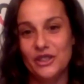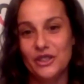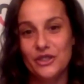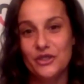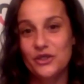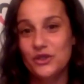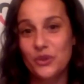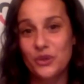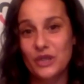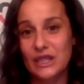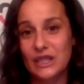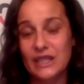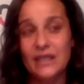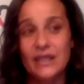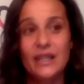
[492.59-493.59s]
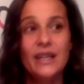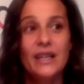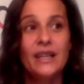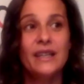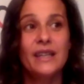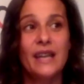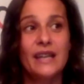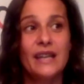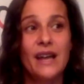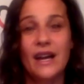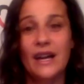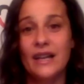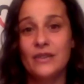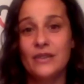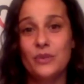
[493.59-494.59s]
story that
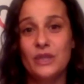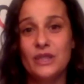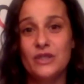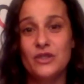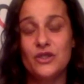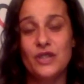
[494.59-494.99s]
I was